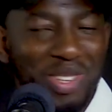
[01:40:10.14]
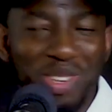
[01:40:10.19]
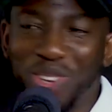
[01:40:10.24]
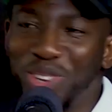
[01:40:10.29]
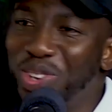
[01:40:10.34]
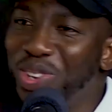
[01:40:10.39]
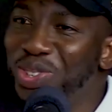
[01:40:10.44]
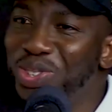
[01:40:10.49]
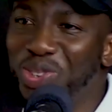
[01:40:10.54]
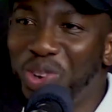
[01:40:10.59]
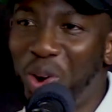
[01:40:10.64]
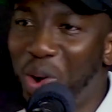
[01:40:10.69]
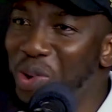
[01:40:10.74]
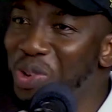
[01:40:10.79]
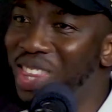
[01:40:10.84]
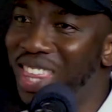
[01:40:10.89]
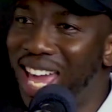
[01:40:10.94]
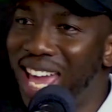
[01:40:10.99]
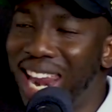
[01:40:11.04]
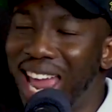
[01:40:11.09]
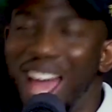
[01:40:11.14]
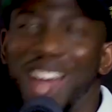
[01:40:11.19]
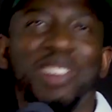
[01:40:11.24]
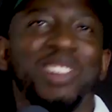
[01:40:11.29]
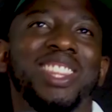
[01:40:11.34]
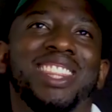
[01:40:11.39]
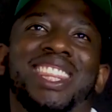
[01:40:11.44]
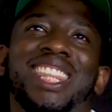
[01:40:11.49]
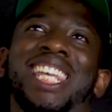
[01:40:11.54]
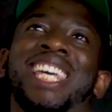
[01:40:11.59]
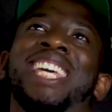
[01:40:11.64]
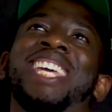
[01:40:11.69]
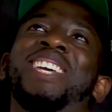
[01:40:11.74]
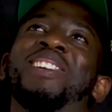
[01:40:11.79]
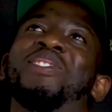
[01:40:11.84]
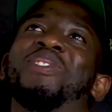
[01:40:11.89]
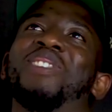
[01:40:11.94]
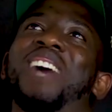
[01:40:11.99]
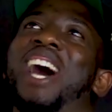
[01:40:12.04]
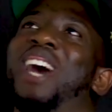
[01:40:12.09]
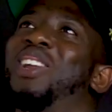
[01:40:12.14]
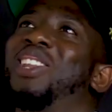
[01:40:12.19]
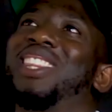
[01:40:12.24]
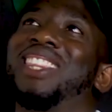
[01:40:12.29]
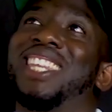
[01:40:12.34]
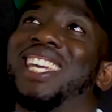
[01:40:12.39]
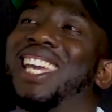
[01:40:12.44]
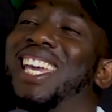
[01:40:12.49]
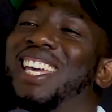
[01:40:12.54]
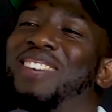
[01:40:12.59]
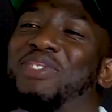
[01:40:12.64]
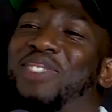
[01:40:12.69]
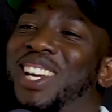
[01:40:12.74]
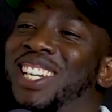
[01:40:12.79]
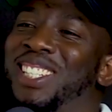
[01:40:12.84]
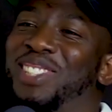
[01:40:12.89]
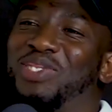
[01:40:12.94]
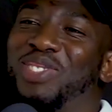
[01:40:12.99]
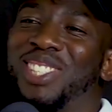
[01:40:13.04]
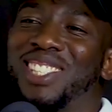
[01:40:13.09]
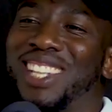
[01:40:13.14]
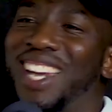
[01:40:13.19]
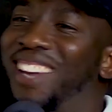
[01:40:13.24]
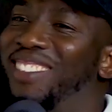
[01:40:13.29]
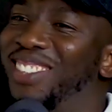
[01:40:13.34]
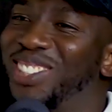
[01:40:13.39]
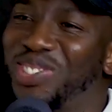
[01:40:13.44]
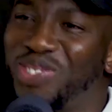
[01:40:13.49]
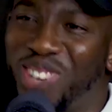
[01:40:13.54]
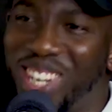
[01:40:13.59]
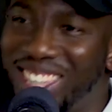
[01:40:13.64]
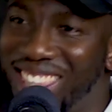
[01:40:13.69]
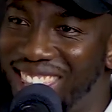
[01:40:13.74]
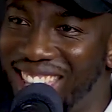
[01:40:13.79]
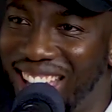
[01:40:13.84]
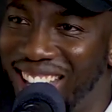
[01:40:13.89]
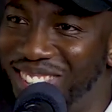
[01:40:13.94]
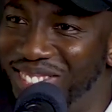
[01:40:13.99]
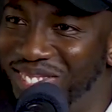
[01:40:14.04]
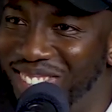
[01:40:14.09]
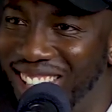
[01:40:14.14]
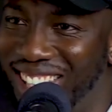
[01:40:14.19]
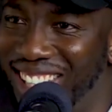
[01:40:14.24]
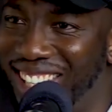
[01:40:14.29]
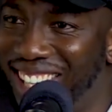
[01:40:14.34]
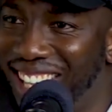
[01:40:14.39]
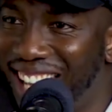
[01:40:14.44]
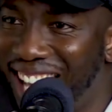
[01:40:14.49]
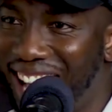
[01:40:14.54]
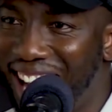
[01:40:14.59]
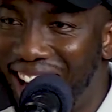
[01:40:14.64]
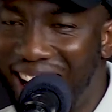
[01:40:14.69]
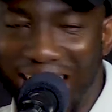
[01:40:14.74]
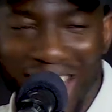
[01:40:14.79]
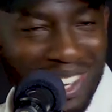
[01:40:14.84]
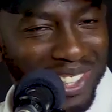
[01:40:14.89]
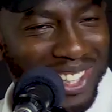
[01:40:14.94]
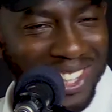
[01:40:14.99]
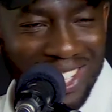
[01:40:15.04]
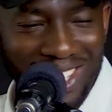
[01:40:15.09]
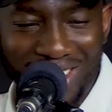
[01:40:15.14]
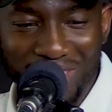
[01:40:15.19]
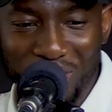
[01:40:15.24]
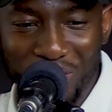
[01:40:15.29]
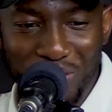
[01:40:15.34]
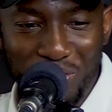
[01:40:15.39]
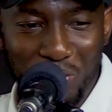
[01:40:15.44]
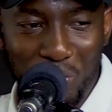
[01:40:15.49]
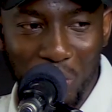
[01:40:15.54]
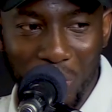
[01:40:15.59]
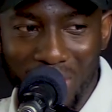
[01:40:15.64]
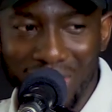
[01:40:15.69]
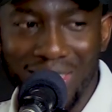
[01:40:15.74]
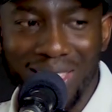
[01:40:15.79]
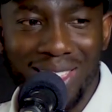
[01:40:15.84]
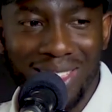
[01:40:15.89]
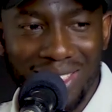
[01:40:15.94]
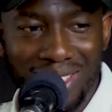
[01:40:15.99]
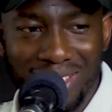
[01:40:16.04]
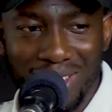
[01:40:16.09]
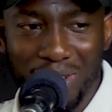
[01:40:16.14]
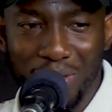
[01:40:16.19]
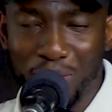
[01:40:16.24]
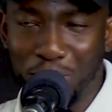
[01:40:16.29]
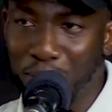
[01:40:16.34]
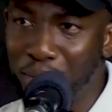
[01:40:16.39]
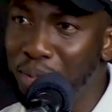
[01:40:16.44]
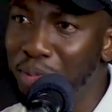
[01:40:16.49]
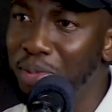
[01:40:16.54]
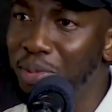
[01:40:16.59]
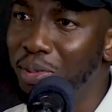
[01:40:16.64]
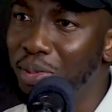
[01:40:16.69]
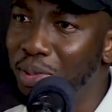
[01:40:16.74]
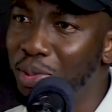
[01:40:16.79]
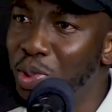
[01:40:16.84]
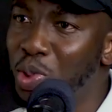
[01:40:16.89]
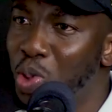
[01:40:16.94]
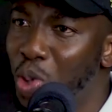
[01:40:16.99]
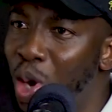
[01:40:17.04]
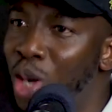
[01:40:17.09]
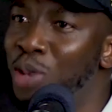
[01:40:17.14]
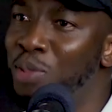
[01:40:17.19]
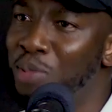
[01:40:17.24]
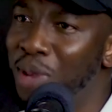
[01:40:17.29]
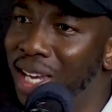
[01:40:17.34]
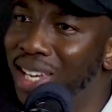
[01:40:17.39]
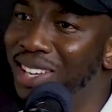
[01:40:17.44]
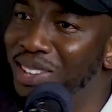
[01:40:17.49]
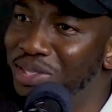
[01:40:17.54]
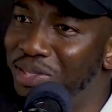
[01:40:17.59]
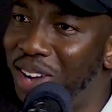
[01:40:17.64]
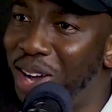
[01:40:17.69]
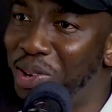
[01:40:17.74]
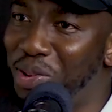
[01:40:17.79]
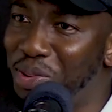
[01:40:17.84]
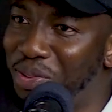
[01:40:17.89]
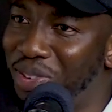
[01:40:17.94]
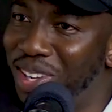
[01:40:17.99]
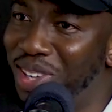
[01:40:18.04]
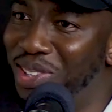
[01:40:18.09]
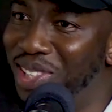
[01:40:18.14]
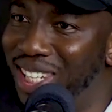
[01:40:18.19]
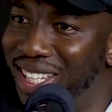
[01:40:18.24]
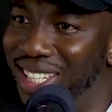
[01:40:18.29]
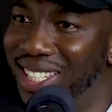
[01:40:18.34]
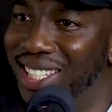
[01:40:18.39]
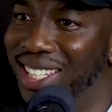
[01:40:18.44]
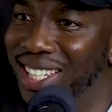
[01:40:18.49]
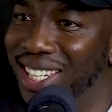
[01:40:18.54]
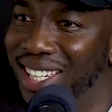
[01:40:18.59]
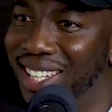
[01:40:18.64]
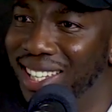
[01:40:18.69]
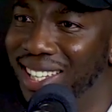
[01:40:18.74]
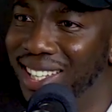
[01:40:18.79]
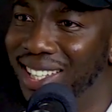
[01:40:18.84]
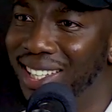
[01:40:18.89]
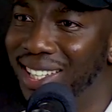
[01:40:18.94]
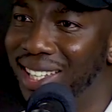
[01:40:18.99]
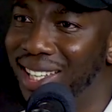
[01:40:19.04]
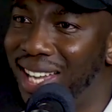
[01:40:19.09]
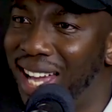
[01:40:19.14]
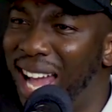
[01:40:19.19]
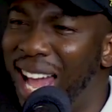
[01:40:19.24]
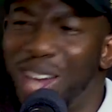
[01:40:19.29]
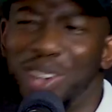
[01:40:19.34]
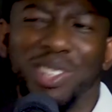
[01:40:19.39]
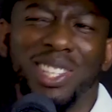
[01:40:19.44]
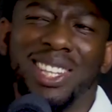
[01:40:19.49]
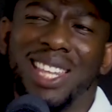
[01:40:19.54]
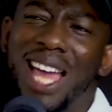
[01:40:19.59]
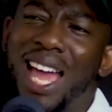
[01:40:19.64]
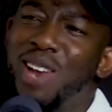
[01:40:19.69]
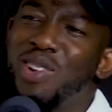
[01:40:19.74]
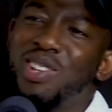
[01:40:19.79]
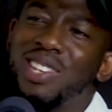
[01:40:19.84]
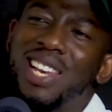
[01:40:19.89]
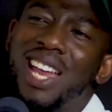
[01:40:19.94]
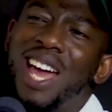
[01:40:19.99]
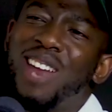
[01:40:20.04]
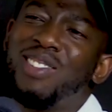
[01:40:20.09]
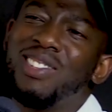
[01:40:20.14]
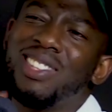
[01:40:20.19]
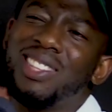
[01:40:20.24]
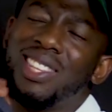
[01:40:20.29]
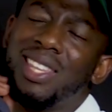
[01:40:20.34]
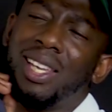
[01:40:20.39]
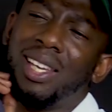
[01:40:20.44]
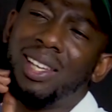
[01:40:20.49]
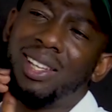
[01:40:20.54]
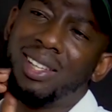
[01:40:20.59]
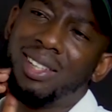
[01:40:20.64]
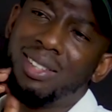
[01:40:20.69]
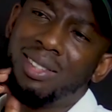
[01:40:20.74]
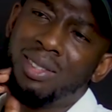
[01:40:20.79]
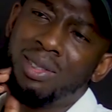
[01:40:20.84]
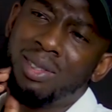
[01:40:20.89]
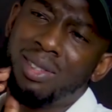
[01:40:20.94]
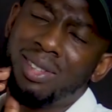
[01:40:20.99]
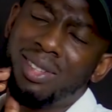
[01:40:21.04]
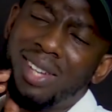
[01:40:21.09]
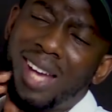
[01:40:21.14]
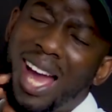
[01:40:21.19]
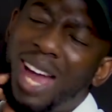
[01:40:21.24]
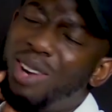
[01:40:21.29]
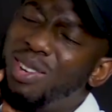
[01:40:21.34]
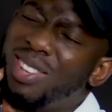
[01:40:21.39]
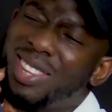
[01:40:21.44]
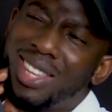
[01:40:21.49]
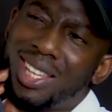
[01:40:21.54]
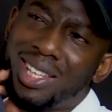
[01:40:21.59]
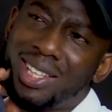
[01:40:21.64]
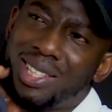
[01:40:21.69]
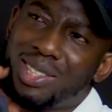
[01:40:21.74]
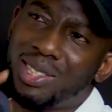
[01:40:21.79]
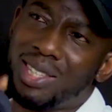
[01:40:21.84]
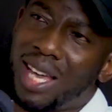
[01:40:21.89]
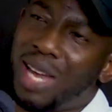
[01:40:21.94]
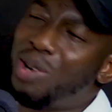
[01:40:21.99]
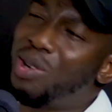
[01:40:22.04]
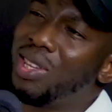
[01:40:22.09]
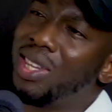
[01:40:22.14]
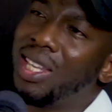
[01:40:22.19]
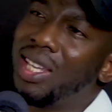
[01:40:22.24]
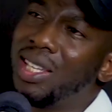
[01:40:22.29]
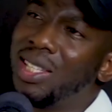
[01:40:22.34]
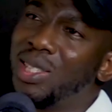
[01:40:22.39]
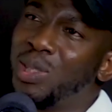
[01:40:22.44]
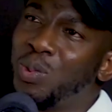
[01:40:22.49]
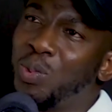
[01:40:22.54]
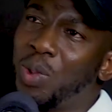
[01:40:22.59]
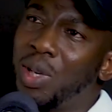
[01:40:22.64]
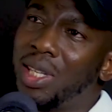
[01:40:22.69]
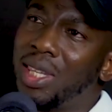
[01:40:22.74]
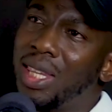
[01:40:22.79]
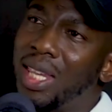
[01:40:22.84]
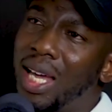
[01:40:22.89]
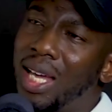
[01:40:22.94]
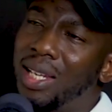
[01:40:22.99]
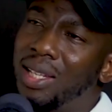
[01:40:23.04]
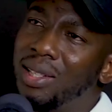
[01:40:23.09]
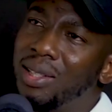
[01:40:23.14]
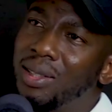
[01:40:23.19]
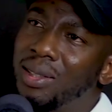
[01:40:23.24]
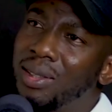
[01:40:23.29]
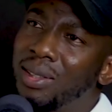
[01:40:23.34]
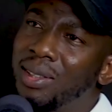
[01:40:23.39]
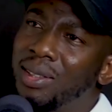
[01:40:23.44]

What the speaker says: You lose all that. I don't think a friendship with Stripe is worth that, man. I don't think if it's worth not making fun of Econet. I don't think it's worth that.